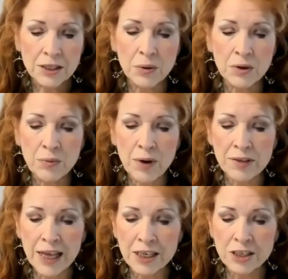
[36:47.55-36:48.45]
So in
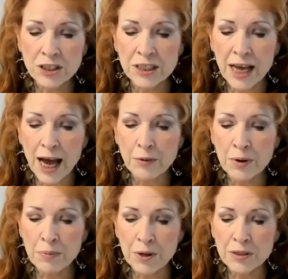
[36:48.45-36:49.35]
Revelations, God
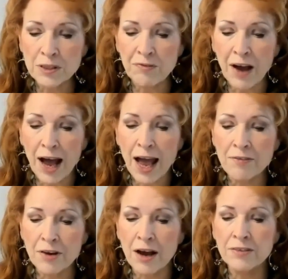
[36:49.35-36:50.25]
rebukes
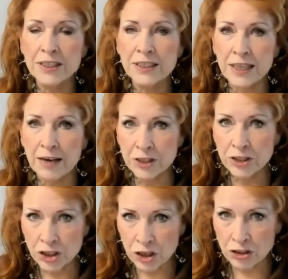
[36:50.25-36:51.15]
five of the
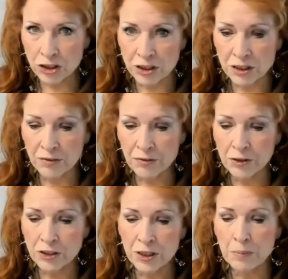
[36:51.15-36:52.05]
seven churches in the
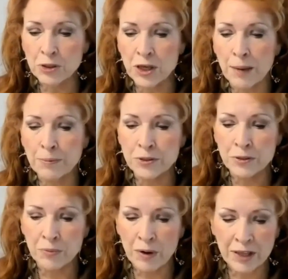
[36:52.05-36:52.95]
first couple of
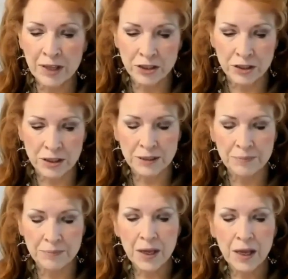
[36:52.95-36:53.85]
chapters of
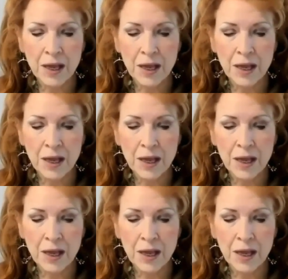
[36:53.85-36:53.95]
Revelations.